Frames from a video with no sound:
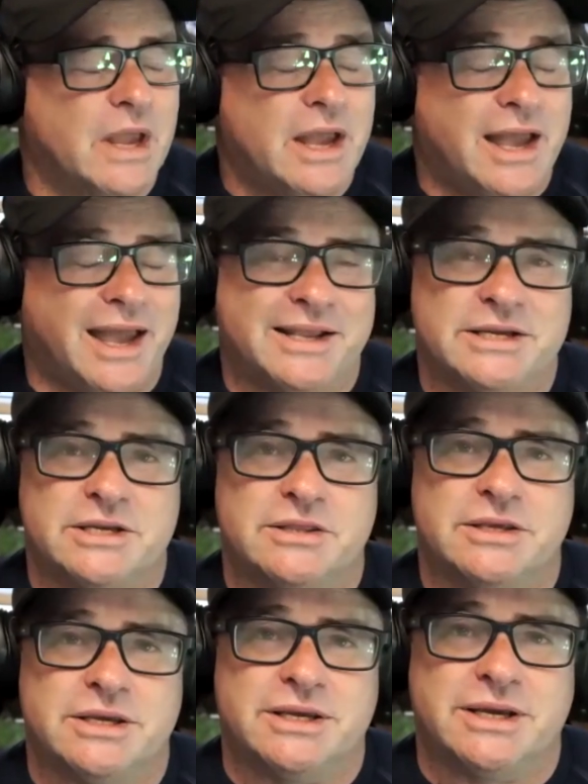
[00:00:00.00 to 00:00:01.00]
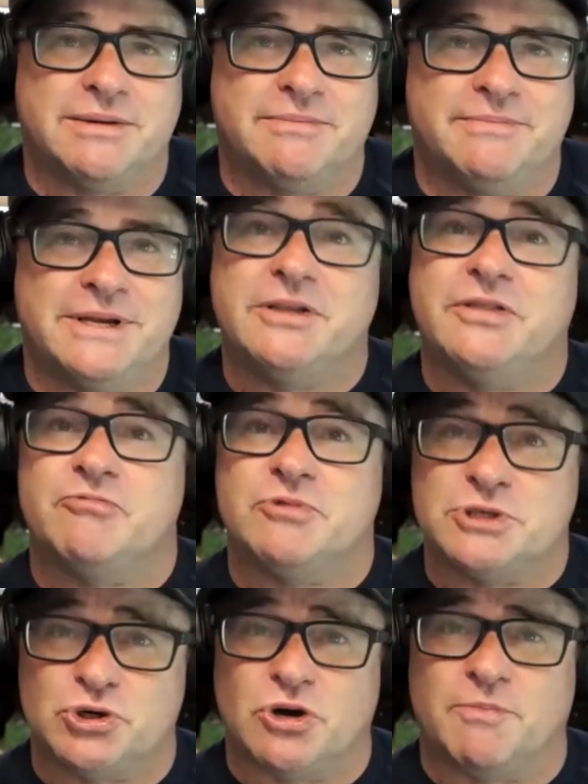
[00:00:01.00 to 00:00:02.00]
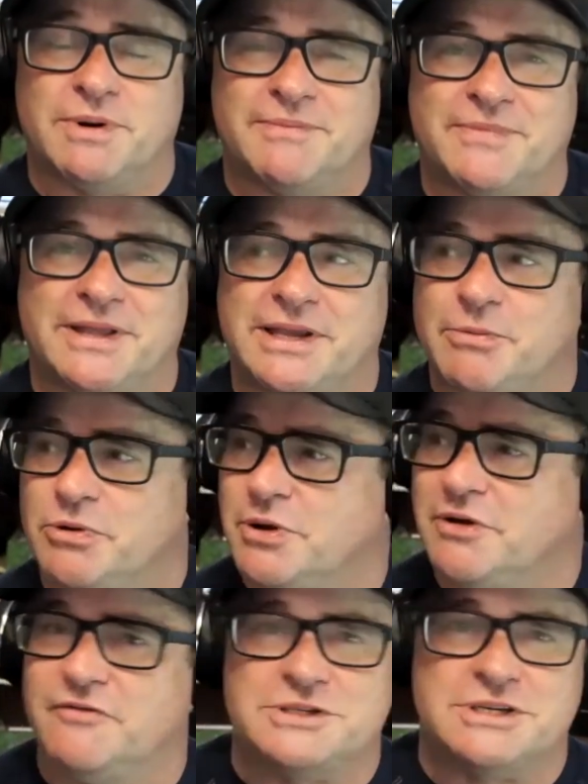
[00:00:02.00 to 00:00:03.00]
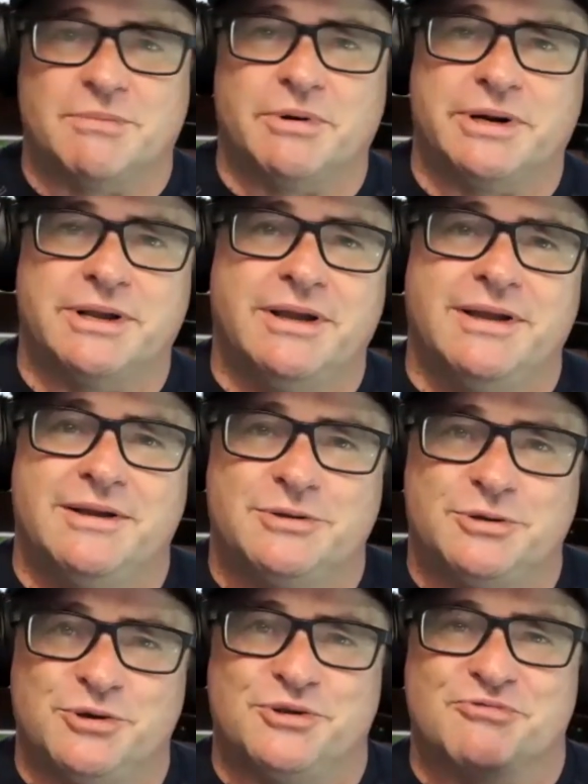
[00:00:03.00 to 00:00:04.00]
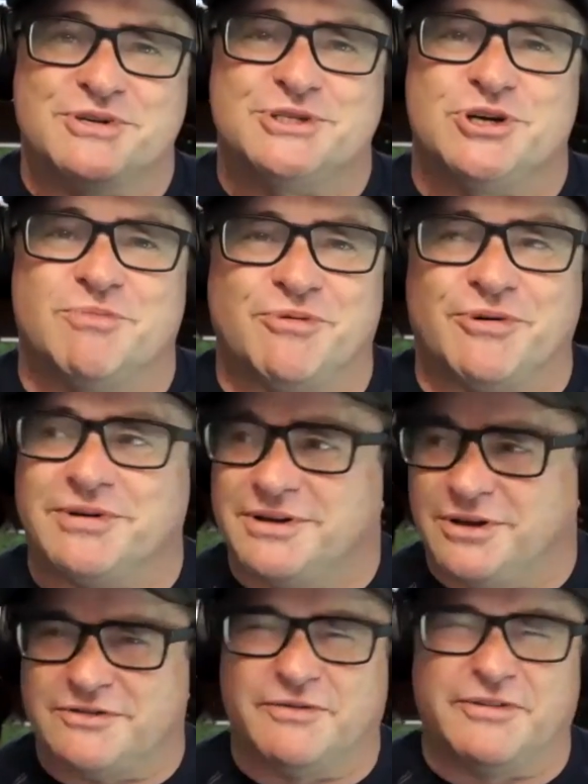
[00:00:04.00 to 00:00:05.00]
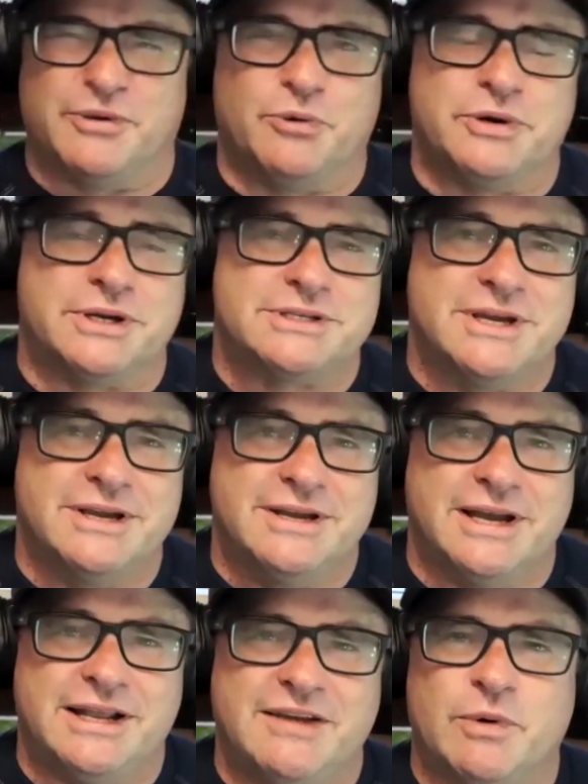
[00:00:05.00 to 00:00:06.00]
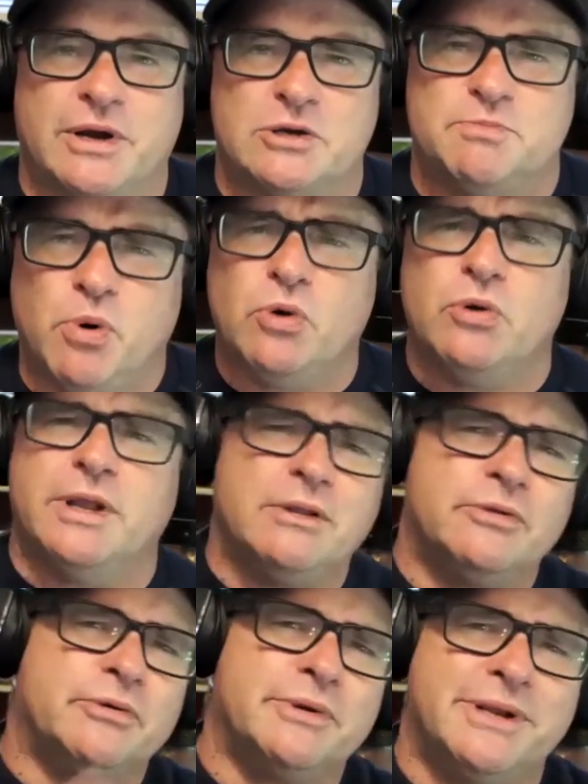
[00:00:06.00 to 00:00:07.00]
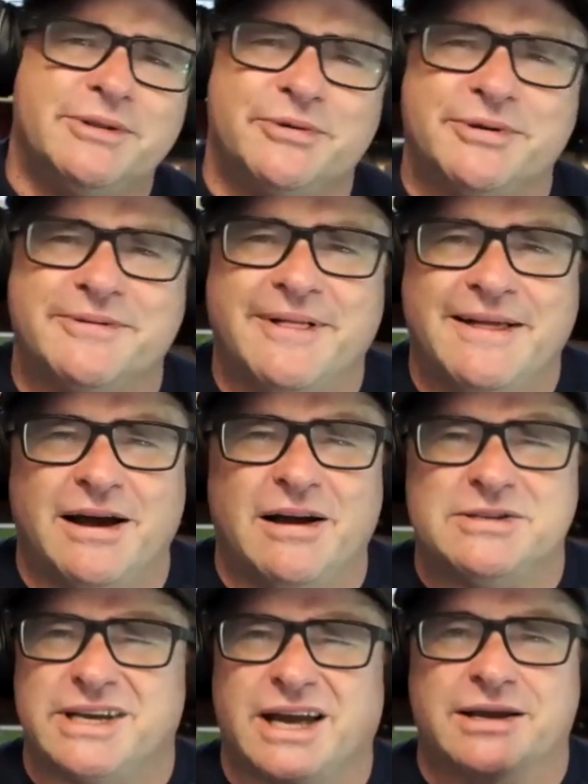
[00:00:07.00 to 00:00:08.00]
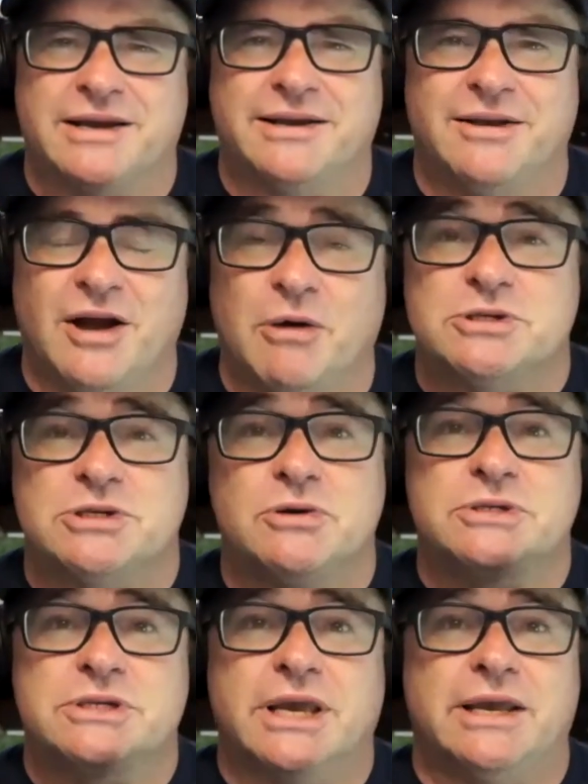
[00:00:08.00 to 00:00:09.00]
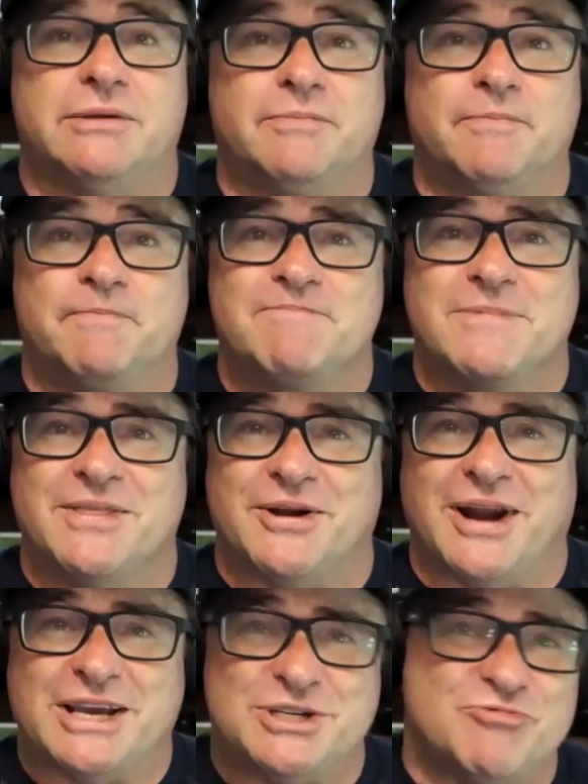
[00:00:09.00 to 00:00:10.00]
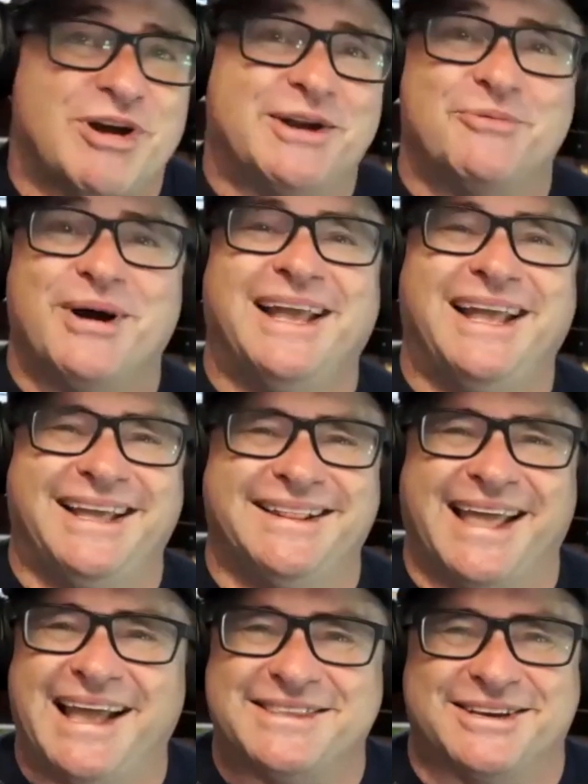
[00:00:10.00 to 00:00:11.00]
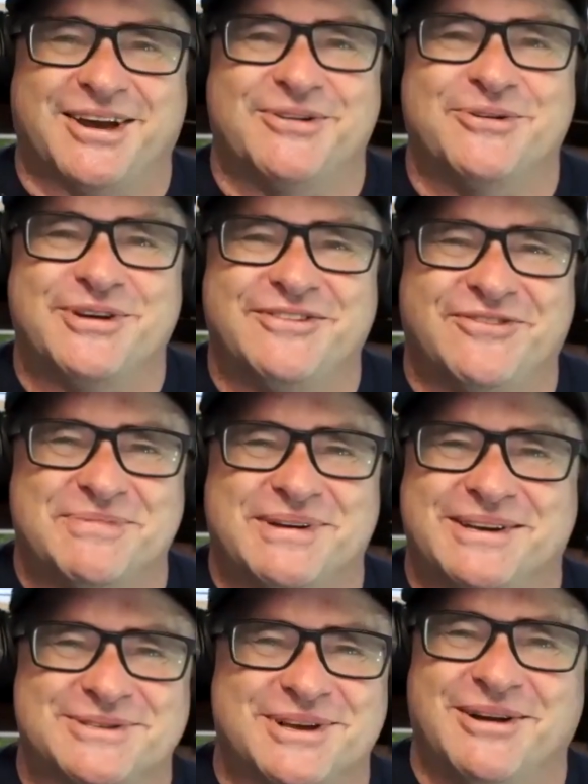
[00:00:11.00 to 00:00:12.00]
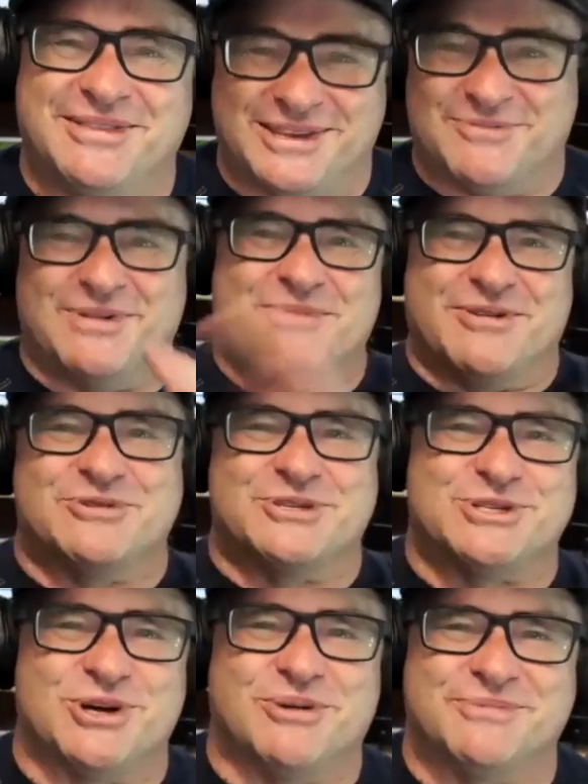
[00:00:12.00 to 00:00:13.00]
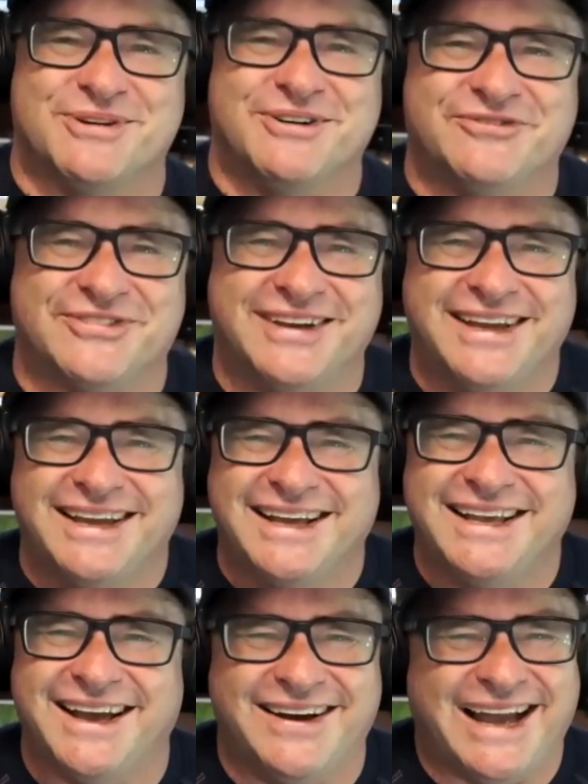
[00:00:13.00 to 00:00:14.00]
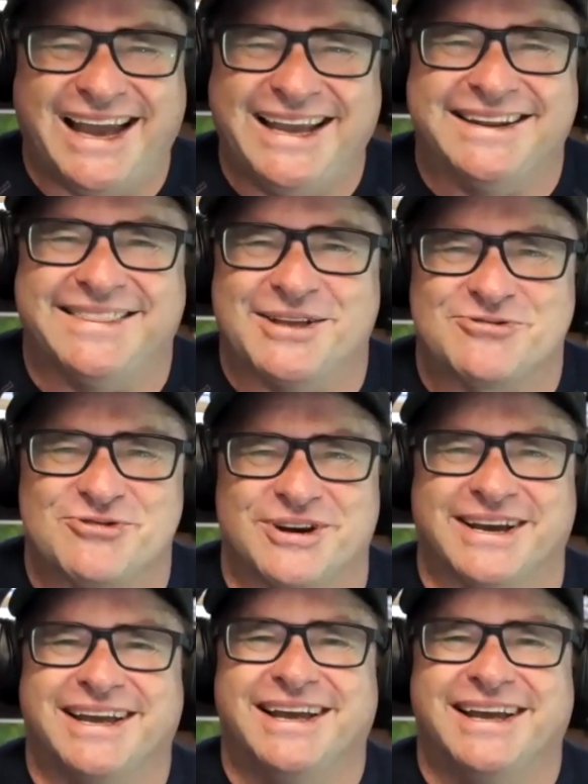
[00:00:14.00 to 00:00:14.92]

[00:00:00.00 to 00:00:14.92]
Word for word: And he did the wrist chopper, and they were looking for somebody to do the wrist chopper on from the audience. And everyone goes, "Paul, he'll do it, he'll do it." I was a young kid. I was so scared that I actually ran away. They had to go looking for me because I didn't want my wrist chopped off. I hated that trick.